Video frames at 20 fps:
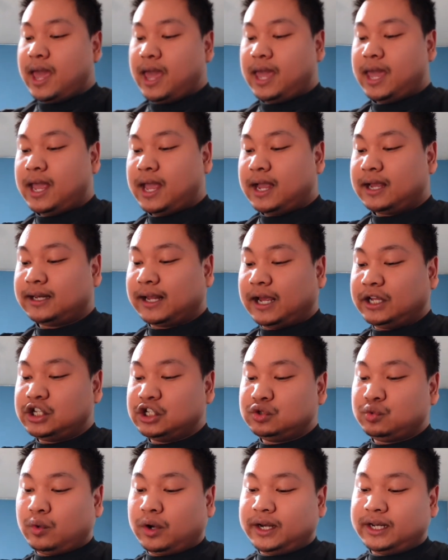And I
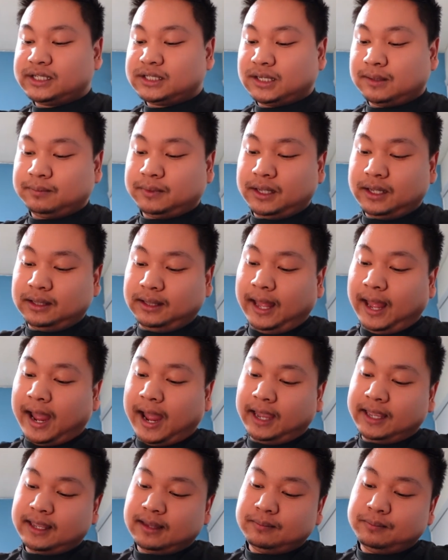just wanted something that
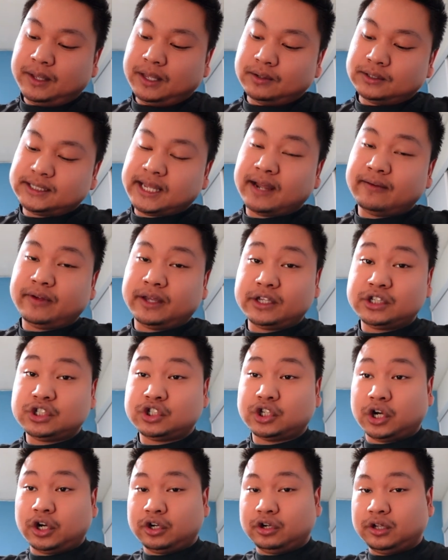I can be able to have
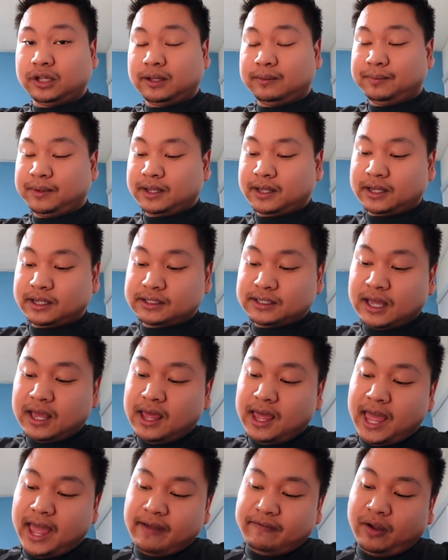externally because
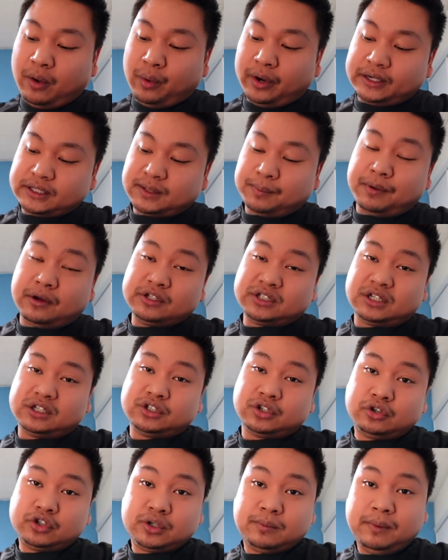if I wanted to post on
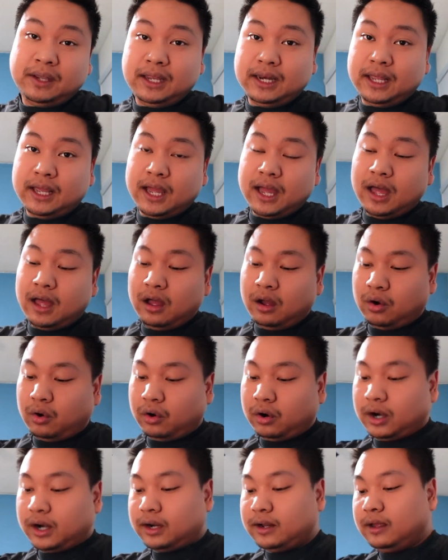social media
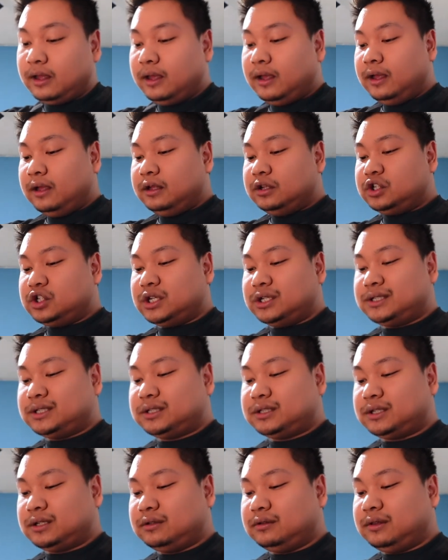or
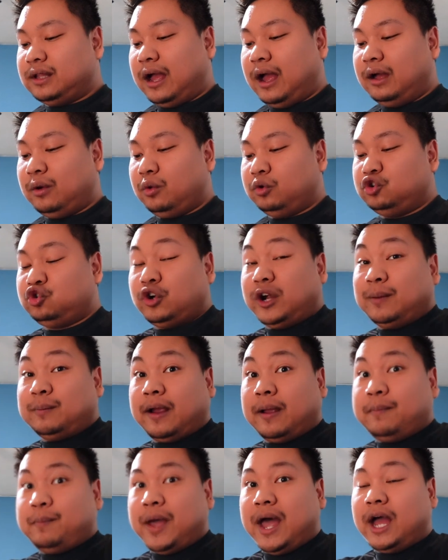just not drain
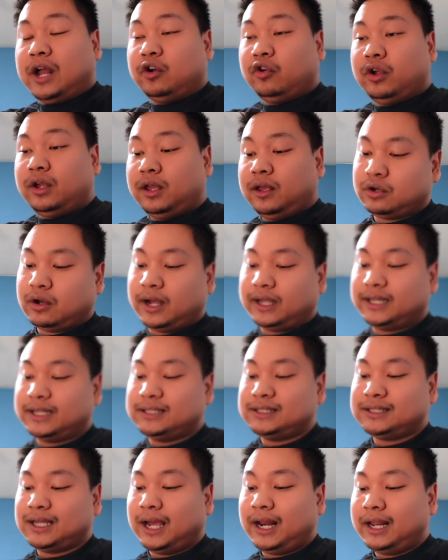my battery. So I
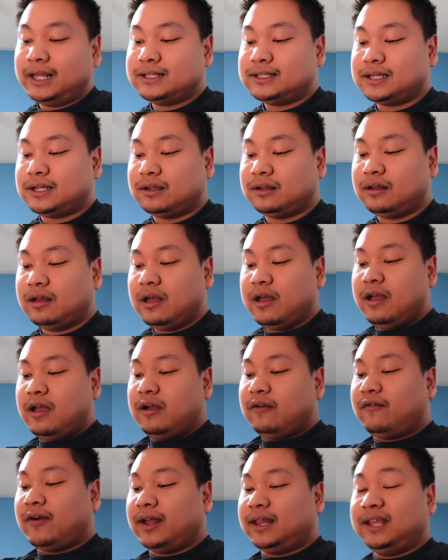decided to
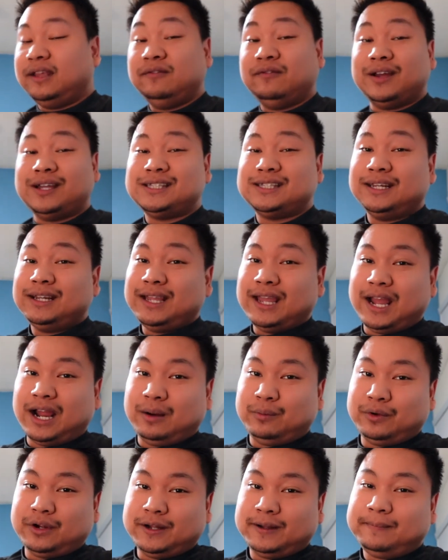finally invest in a
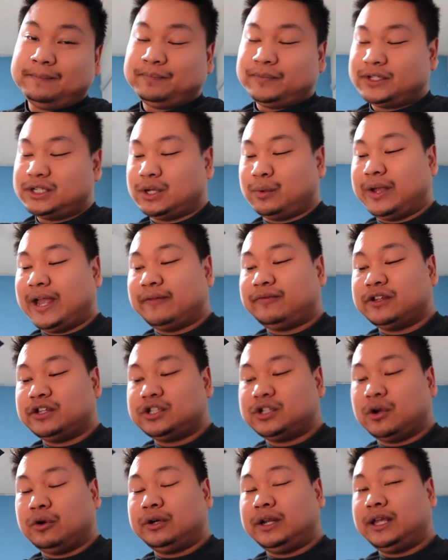camera. So we have the
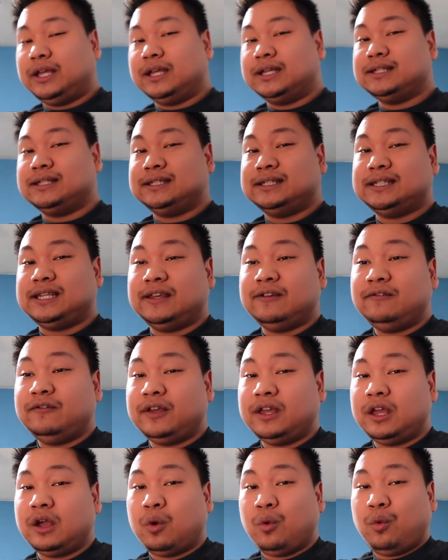Sony
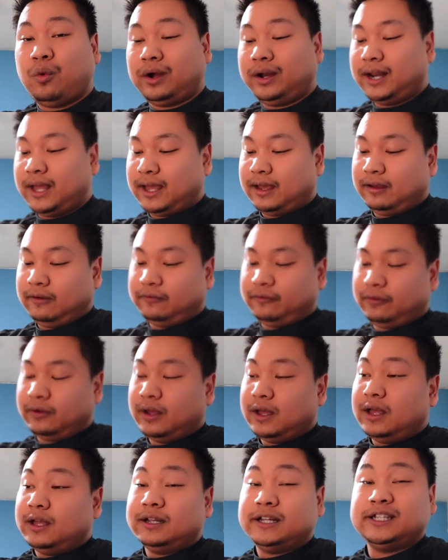
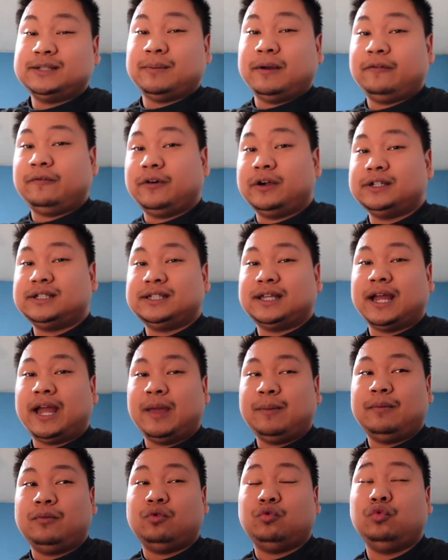ZV-1F. This is my first
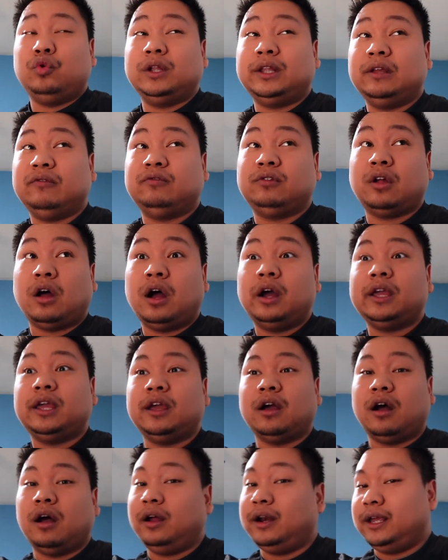time really
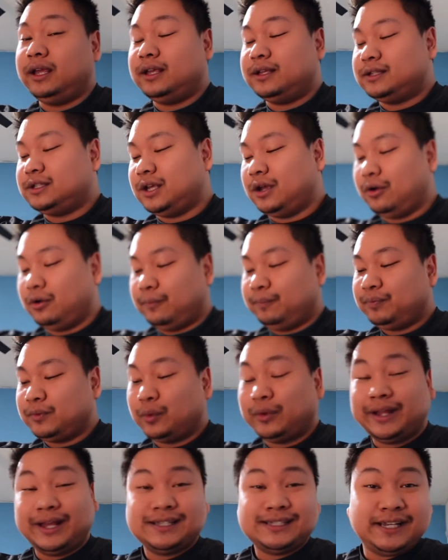vlogging on it. So
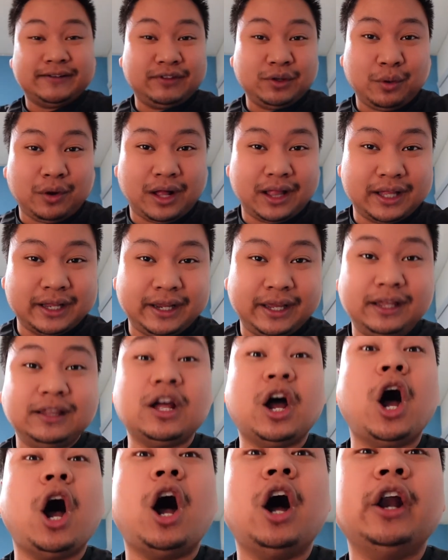what do you guys think of the quality?
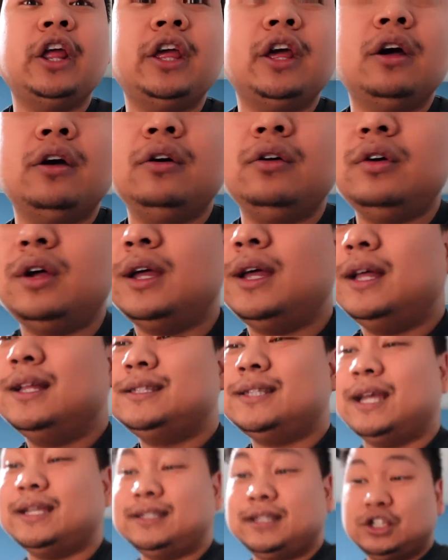The audio,
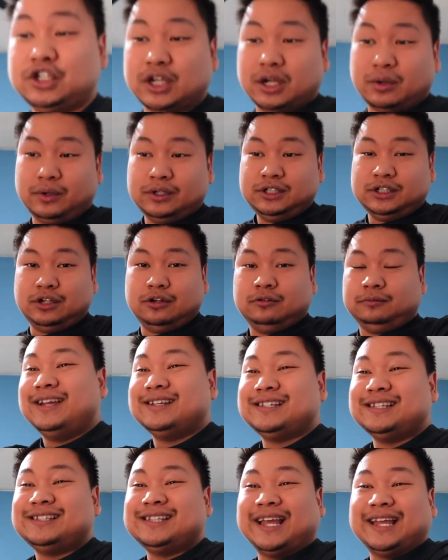testing check one, two.
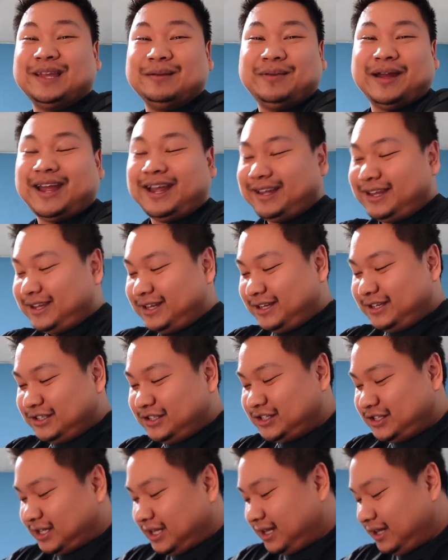Here's the second
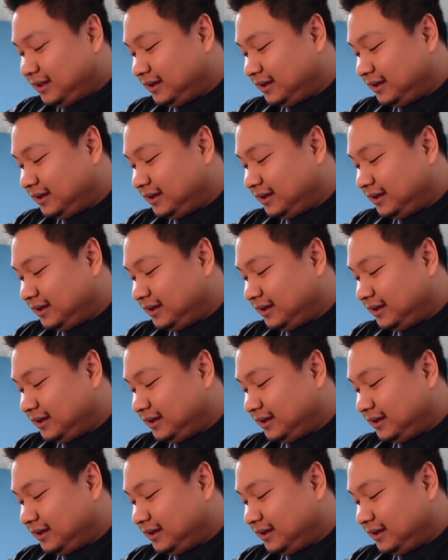package.